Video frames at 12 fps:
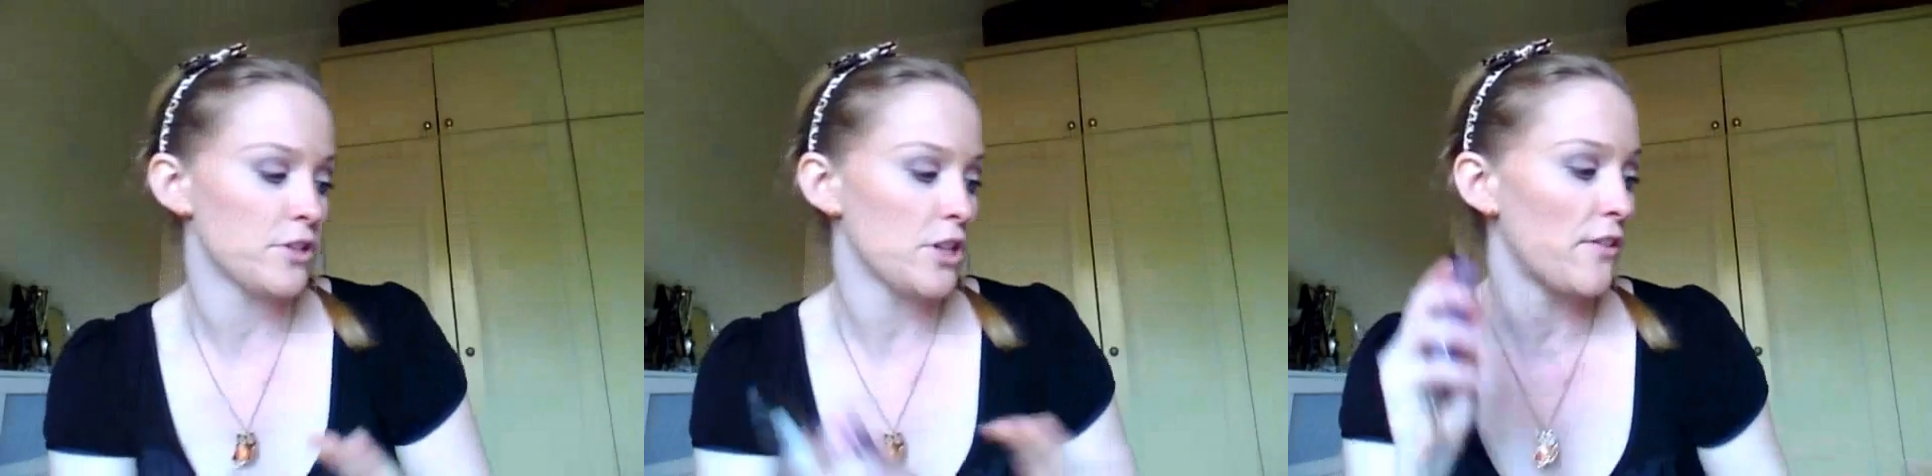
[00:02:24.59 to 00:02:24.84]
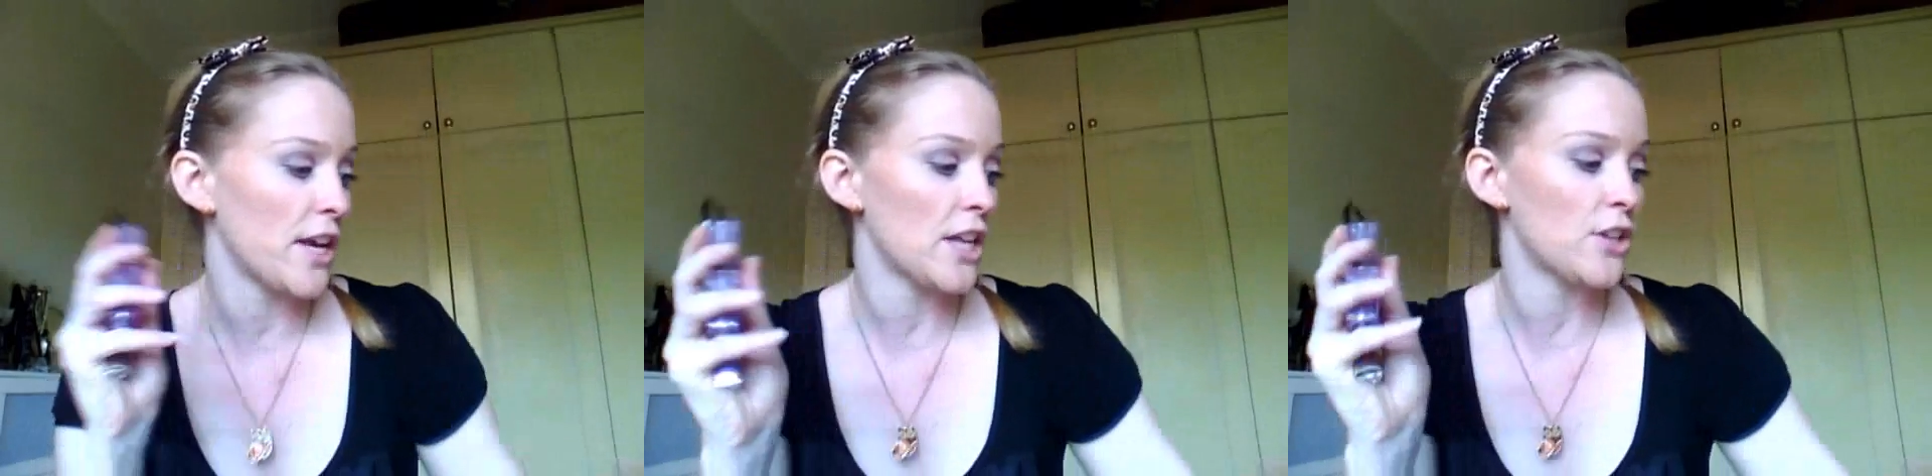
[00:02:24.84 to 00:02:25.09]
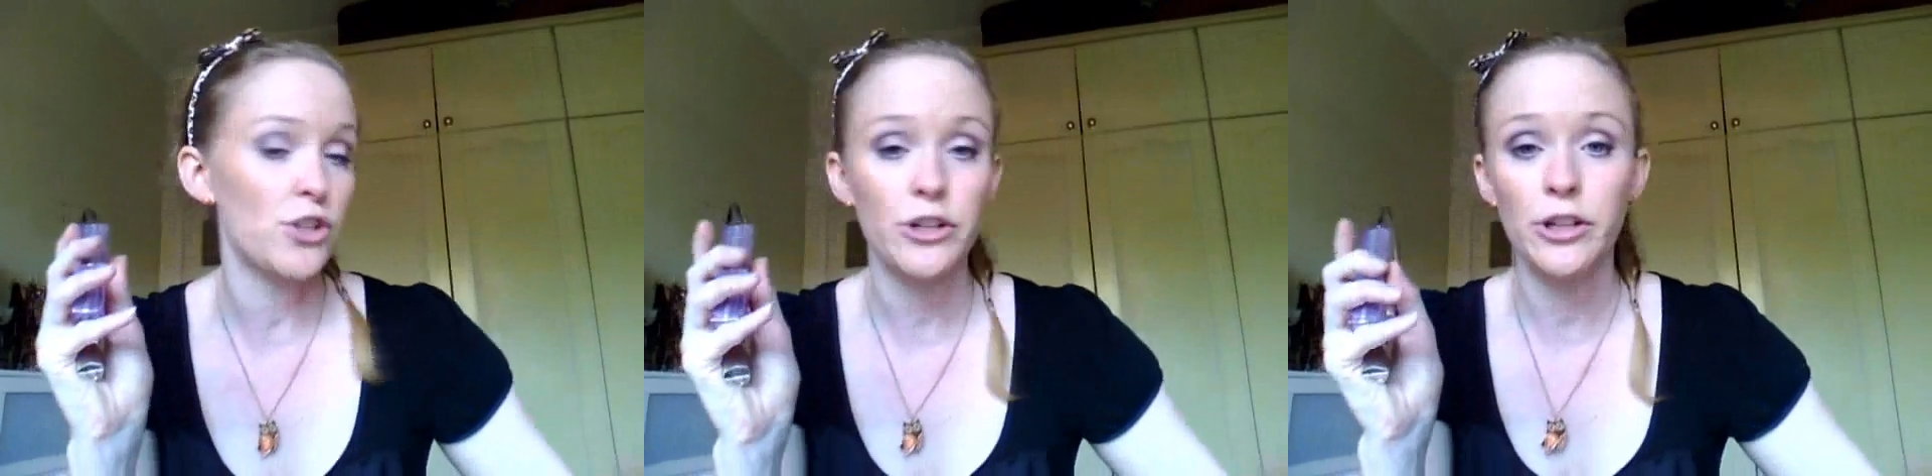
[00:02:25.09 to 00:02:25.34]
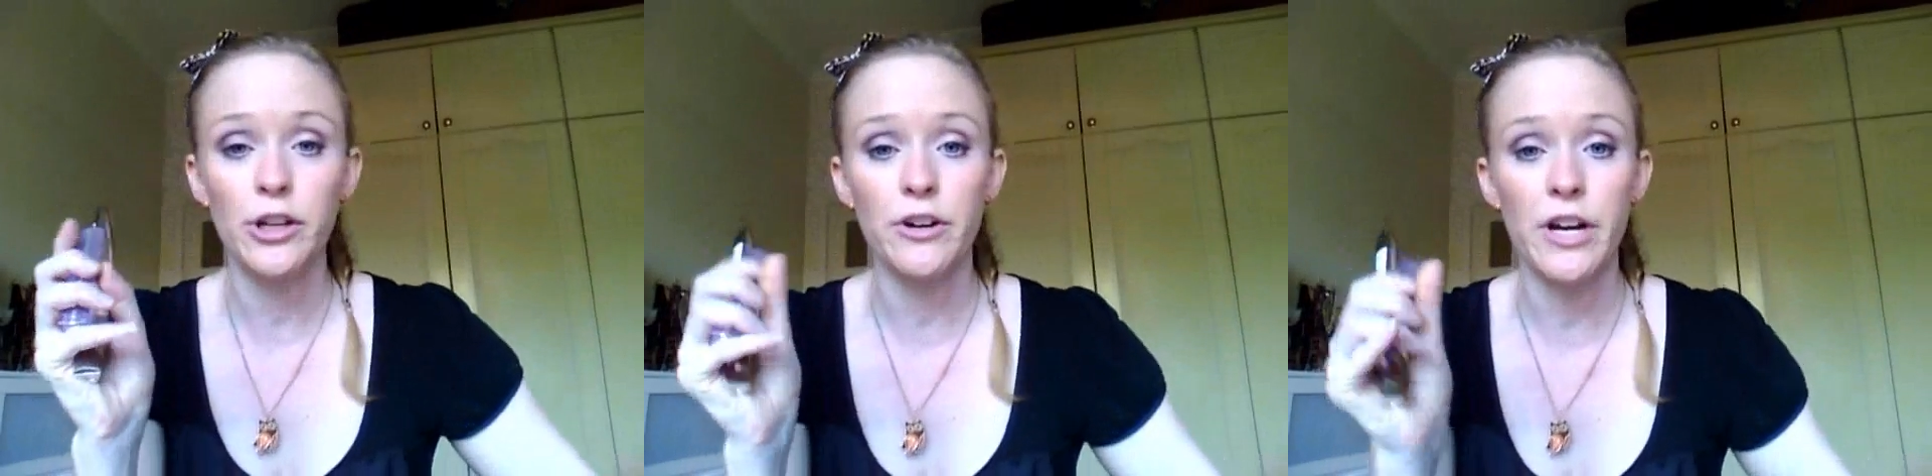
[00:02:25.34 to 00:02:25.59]
So you get
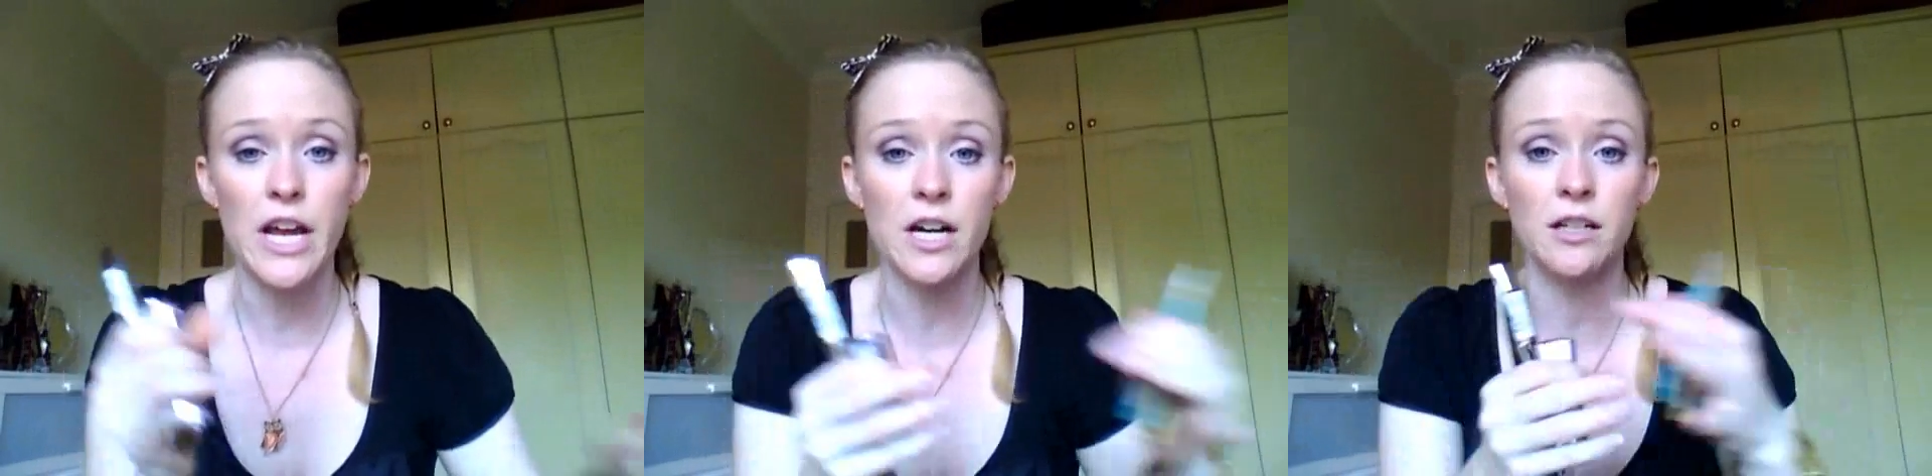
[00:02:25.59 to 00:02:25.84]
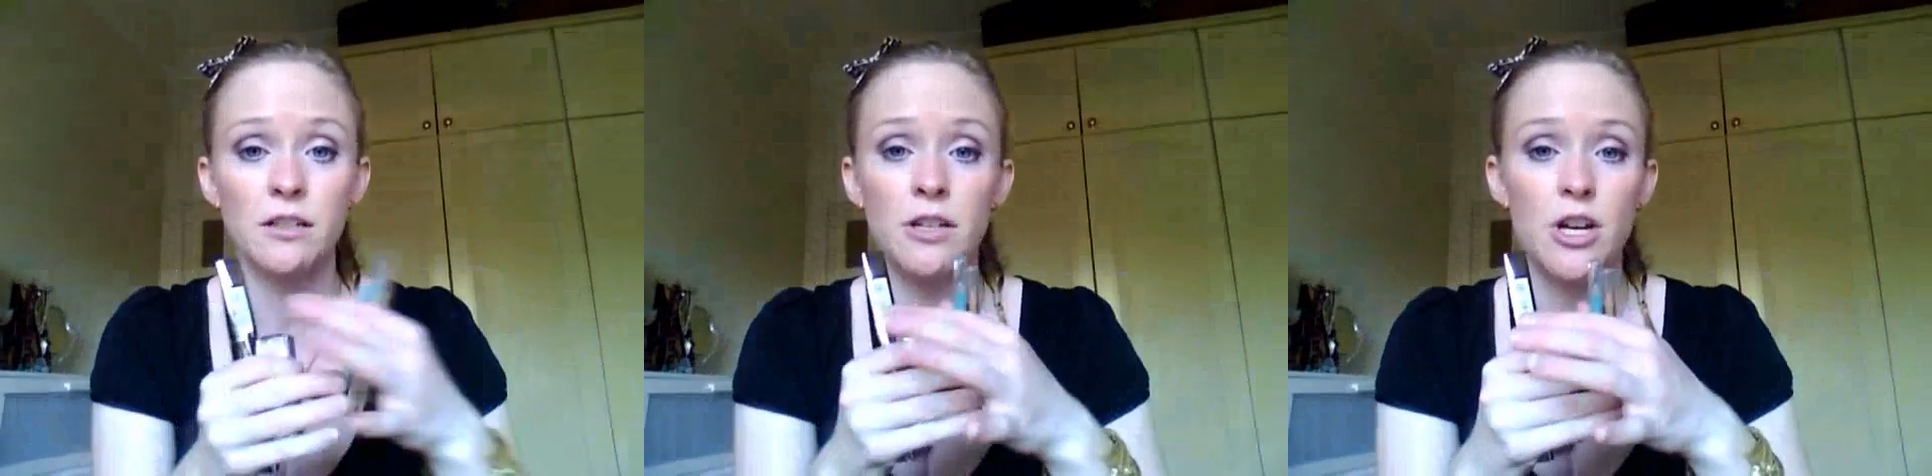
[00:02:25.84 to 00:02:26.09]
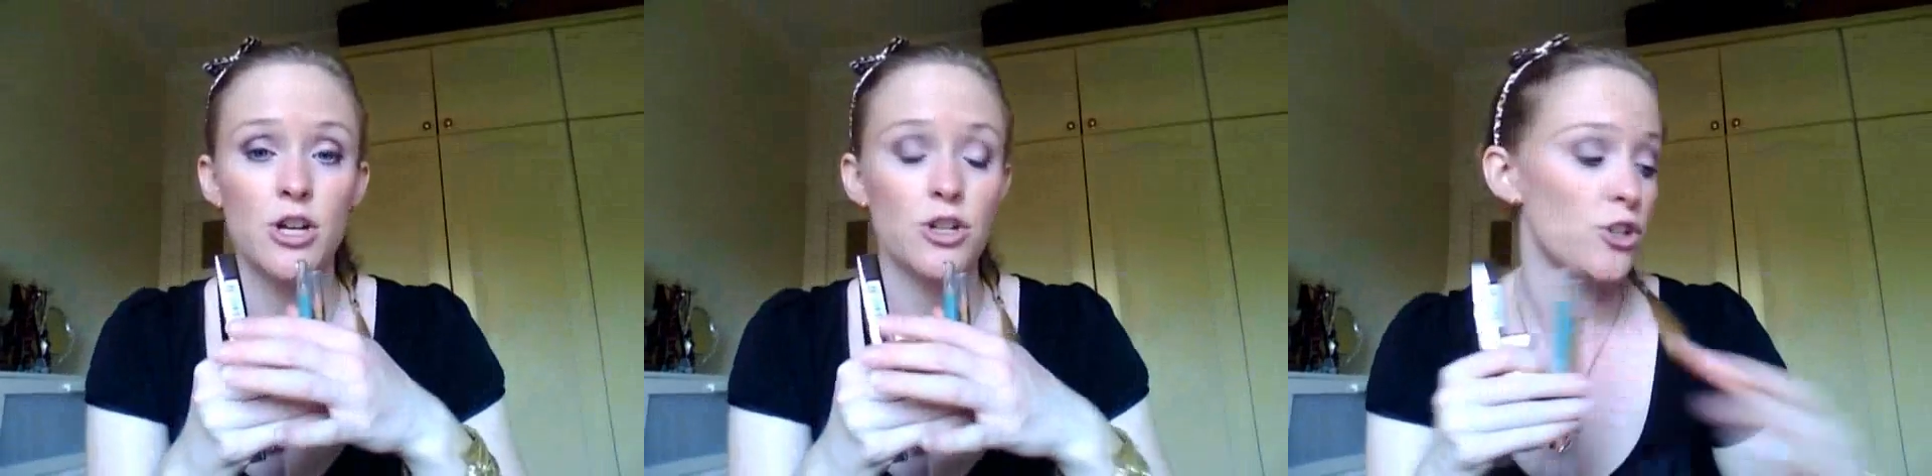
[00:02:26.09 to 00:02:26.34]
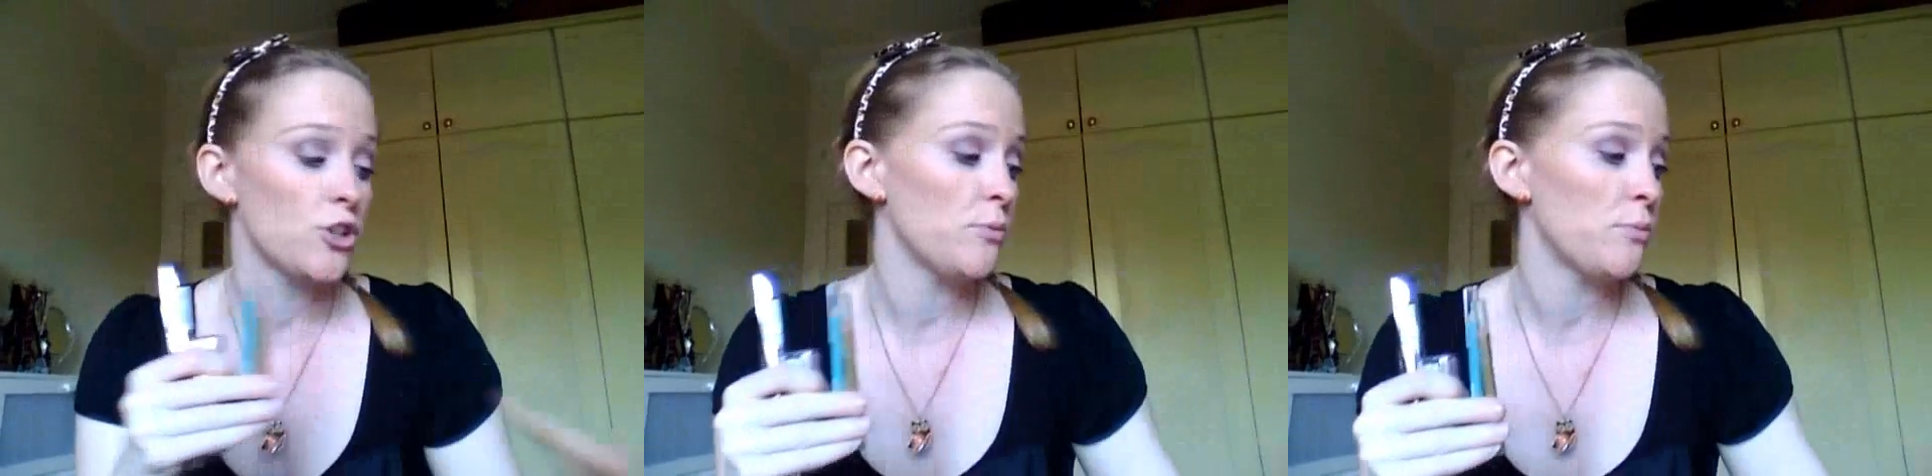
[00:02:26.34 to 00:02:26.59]
two Loreal,
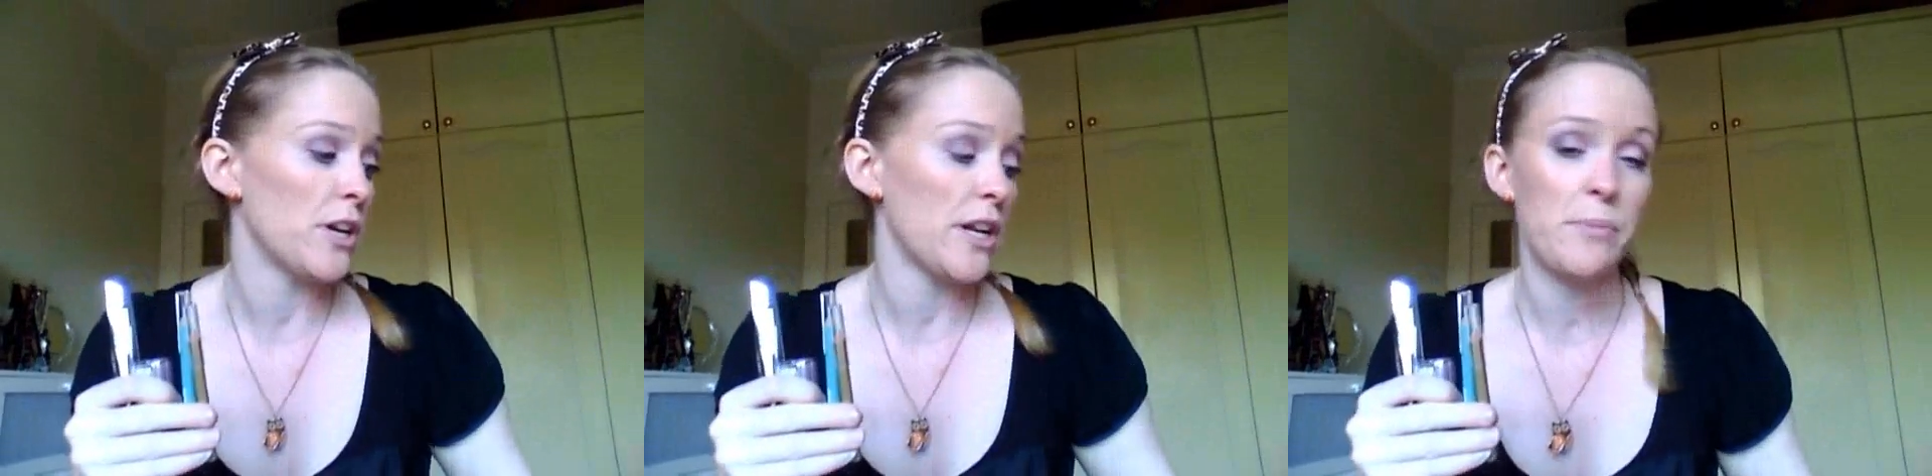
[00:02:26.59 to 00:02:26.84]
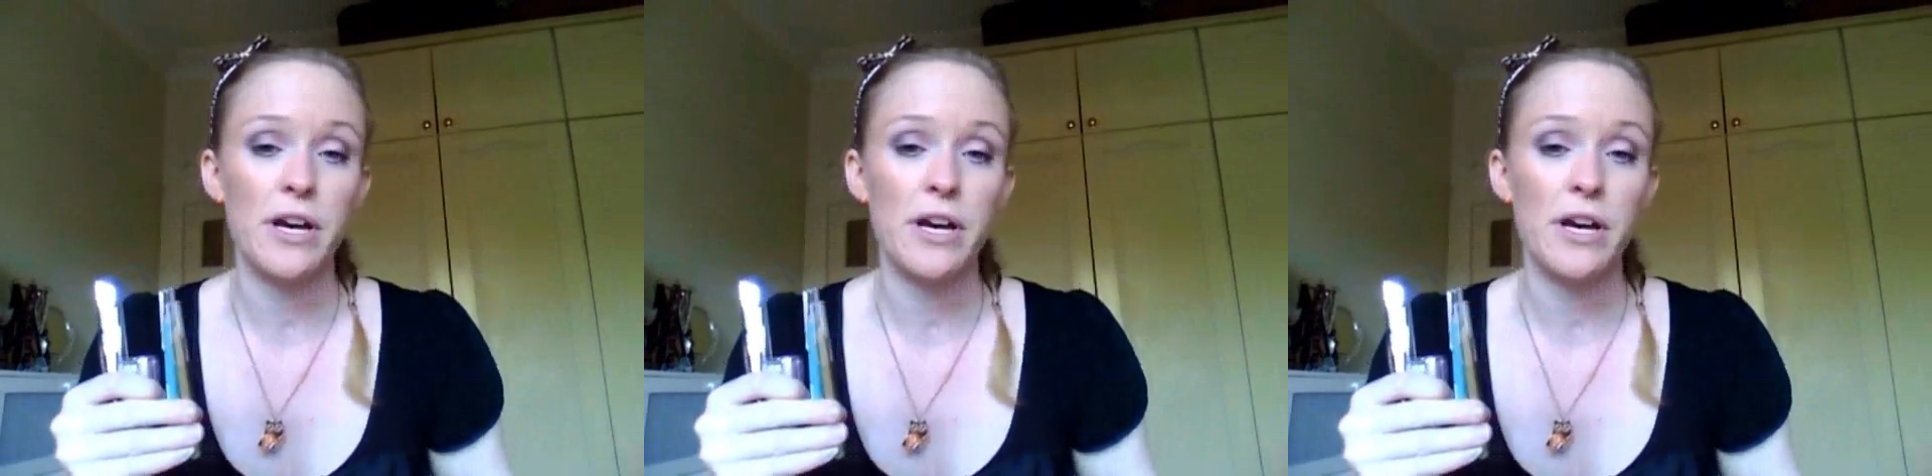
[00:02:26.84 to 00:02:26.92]
two Bonne